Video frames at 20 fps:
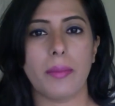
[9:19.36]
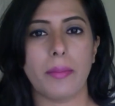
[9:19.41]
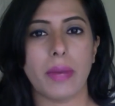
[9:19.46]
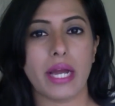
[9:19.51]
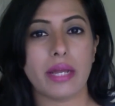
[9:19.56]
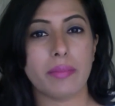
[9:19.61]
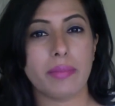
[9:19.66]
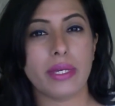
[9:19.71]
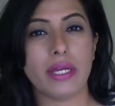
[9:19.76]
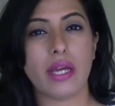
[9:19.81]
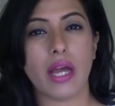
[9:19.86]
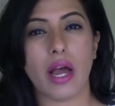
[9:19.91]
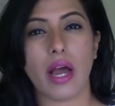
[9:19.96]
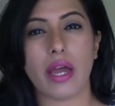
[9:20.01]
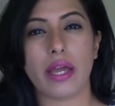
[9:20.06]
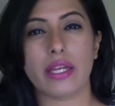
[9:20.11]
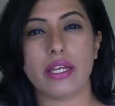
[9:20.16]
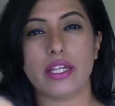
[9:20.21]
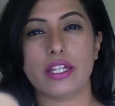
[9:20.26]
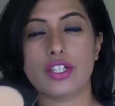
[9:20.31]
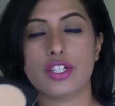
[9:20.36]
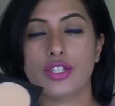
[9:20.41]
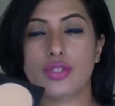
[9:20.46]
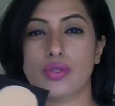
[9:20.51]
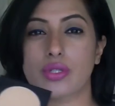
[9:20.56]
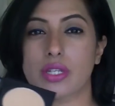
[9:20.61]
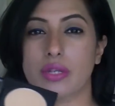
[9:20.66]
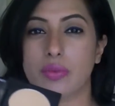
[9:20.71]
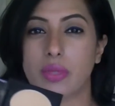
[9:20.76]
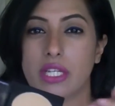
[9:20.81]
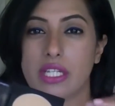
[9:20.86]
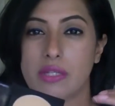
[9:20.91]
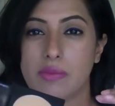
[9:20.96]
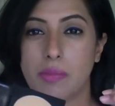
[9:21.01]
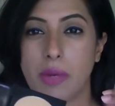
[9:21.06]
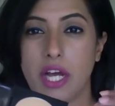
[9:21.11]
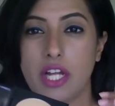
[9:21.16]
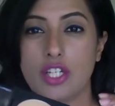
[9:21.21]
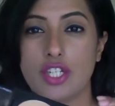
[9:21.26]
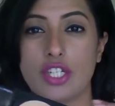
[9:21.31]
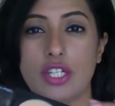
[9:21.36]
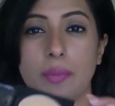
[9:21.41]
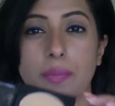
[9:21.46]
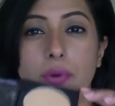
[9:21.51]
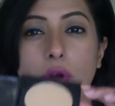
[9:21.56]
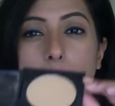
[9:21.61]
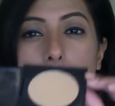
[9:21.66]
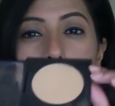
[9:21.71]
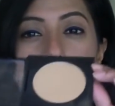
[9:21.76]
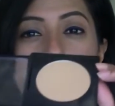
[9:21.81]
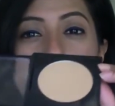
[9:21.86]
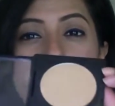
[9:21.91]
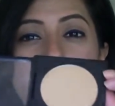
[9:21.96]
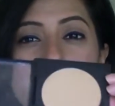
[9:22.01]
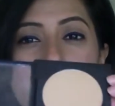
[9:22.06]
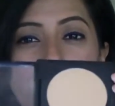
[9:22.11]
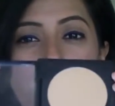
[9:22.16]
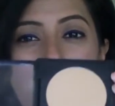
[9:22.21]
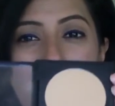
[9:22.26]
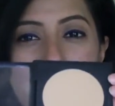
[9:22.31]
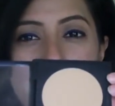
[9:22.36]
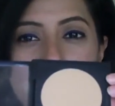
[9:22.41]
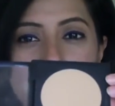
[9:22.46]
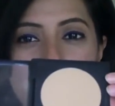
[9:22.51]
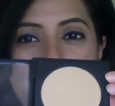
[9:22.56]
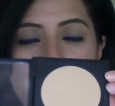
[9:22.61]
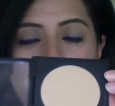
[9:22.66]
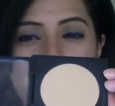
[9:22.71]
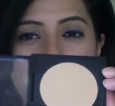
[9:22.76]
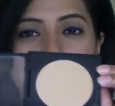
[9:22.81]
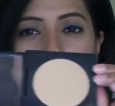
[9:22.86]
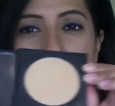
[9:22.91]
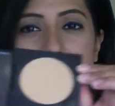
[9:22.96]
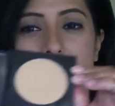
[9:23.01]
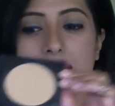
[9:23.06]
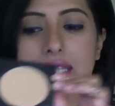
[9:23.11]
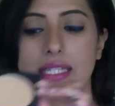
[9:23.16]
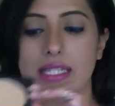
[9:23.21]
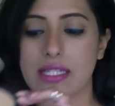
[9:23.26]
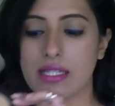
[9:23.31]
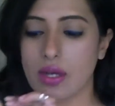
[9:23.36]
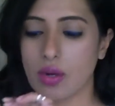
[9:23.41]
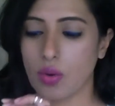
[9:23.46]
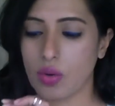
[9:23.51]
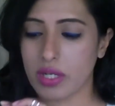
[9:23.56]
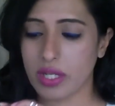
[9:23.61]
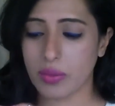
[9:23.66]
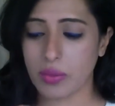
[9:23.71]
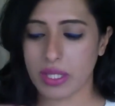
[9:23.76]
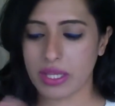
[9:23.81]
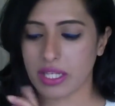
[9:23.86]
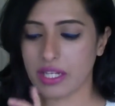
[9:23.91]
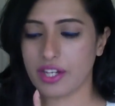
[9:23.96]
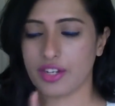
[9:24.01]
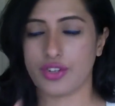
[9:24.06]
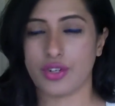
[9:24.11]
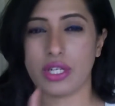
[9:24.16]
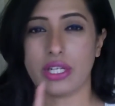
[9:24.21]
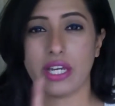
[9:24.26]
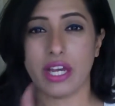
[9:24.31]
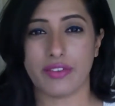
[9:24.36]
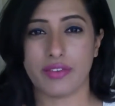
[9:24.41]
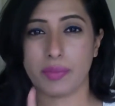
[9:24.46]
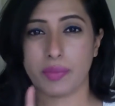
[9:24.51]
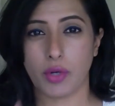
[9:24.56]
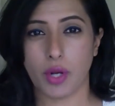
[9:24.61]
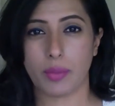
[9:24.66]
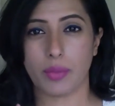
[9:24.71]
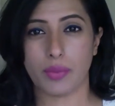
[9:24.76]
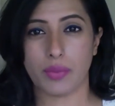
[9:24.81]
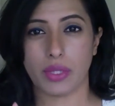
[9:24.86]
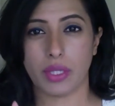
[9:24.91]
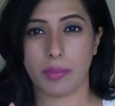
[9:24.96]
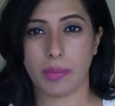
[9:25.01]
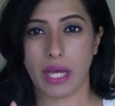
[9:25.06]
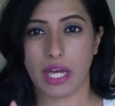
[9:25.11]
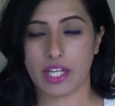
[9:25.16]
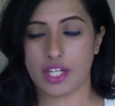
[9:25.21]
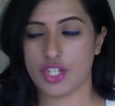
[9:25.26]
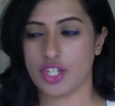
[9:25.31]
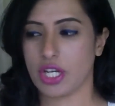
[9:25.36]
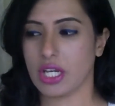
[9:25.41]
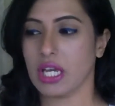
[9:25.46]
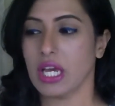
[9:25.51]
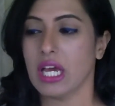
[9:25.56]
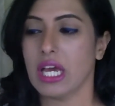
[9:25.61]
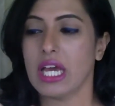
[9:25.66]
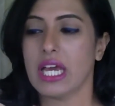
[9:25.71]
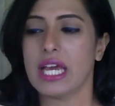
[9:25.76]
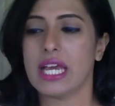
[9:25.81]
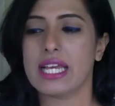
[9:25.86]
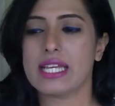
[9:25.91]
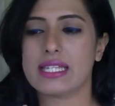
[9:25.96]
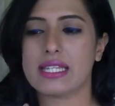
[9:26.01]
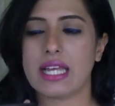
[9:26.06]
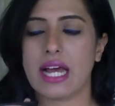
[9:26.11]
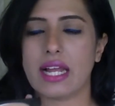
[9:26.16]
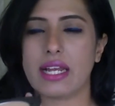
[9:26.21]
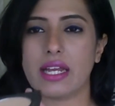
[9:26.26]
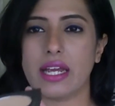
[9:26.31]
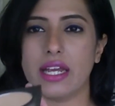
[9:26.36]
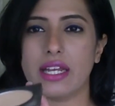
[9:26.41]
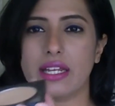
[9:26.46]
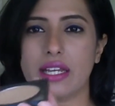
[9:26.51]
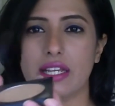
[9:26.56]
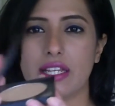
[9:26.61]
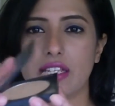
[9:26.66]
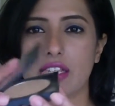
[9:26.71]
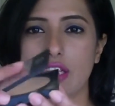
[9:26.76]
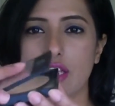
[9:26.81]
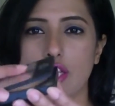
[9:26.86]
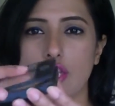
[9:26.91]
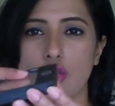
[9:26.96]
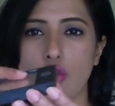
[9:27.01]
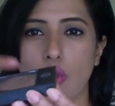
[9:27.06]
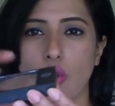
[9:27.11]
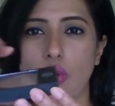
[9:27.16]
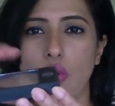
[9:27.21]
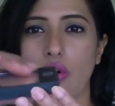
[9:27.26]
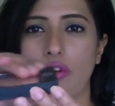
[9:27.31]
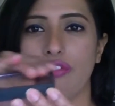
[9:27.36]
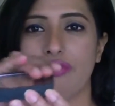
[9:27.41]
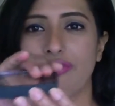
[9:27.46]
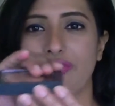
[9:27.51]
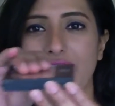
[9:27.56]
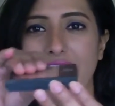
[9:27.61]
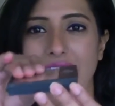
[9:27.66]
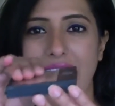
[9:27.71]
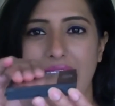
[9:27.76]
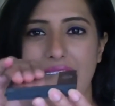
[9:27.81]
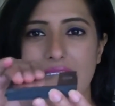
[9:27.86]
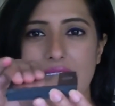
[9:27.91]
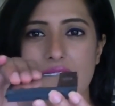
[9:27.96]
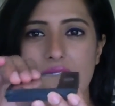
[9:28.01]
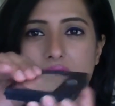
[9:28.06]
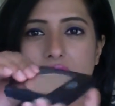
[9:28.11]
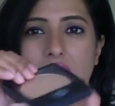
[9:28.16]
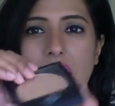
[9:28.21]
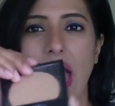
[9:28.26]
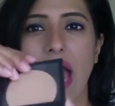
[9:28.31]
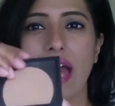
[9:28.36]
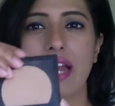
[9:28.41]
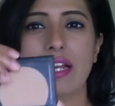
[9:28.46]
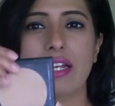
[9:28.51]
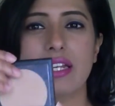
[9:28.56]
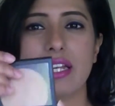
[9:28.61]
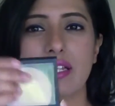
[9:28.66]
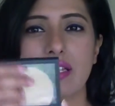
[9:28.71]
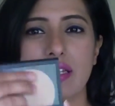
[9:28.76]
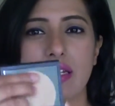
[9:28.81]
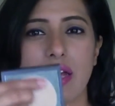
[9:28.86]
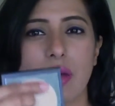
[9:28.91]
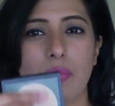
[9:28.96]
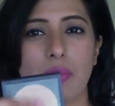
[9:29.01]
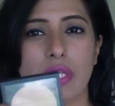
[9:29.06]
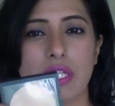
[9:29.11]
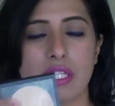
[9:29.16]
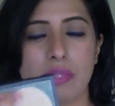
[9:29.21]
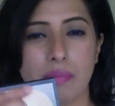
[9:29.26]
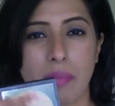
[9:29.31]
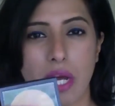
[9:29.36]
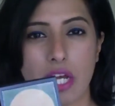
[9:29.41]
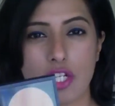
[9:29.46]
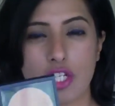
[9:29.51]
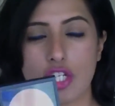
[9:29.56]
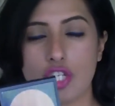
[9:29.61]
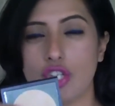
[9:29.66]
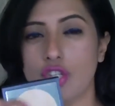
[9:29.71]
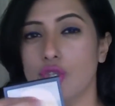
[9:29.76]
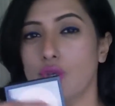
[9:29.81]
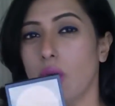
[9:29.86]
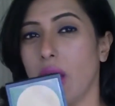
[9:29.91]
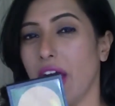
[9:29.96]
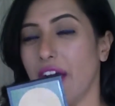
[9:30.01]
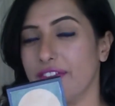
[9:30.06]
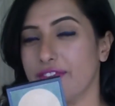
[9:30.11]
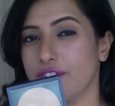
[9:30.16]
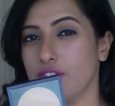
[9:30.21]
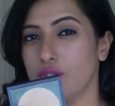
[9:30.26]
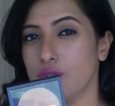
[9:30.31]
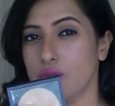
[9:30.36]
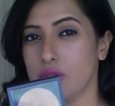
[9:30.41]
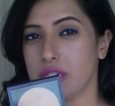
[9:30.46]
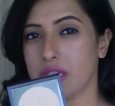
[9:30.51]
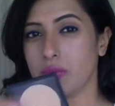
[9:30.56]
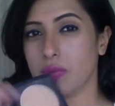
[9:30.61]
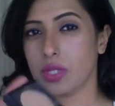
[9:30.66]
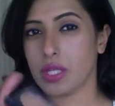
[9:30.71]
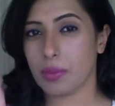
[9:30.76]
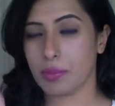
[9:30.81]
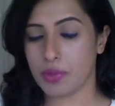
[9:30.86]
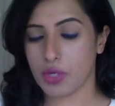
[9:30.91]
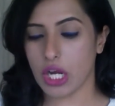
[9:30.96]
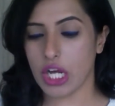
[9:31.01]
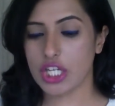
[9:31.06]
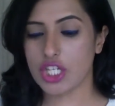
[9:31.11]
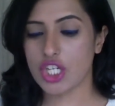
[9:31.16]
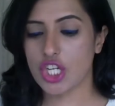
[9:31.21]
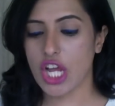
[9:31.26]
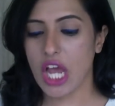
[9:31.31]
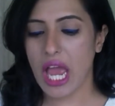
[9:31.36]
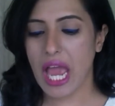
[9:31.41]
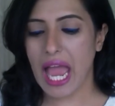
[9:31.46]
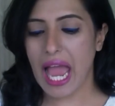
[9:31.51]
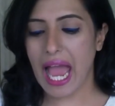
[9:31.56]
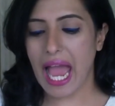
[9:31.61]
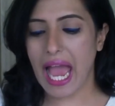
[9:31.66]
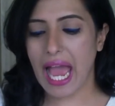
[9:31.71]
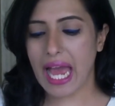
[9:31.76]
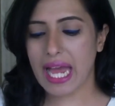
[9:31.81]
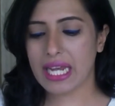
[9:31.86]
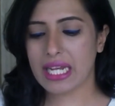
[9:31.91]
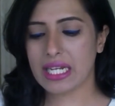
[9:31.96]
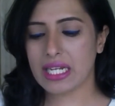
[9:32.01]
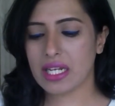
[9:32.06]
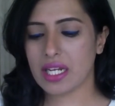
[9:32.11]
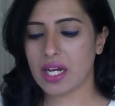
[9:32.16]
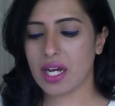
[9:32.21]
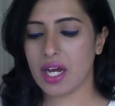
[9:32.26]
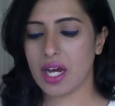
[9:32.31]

Might be I need to use it with a sponge. The problem with this packaging, and this is the only one that I really have a problem with the packaging, is that it is so flat and it doesn't come with a sponge, so you have to use it with a brush. And